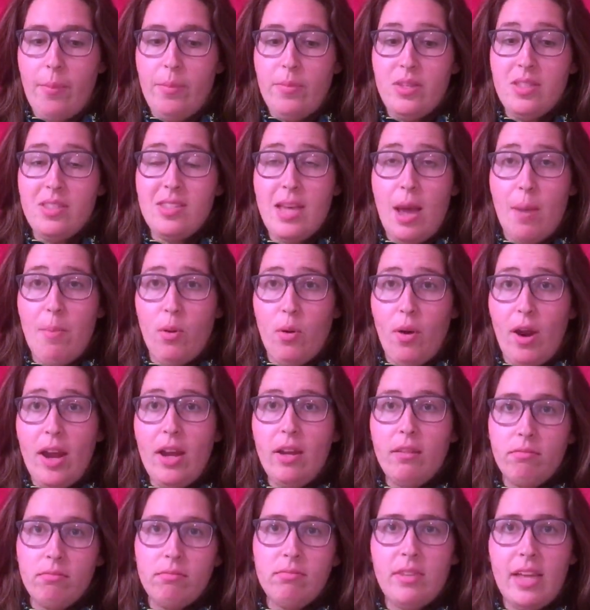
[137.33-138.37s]

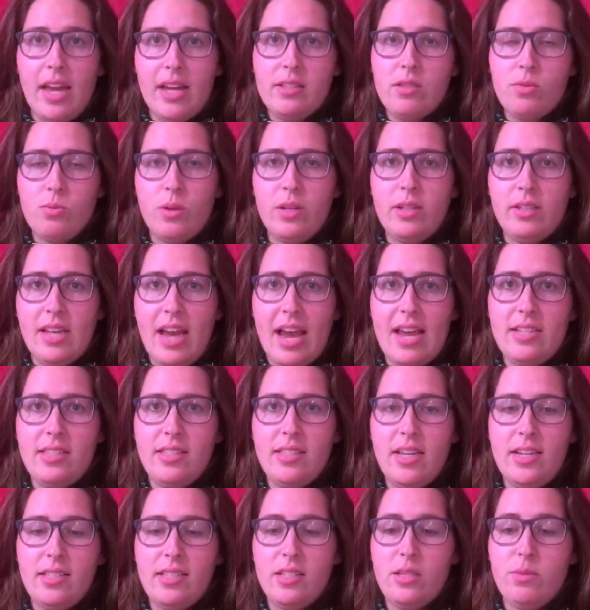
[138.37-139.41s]
separate, that's what
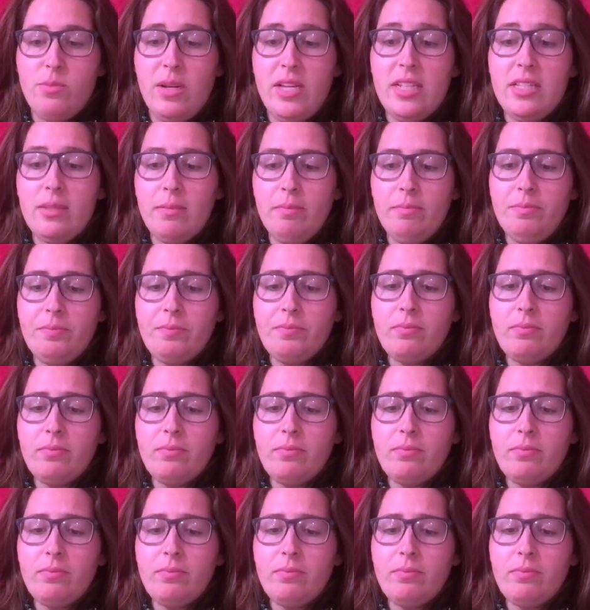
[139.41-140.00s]
diastasis means.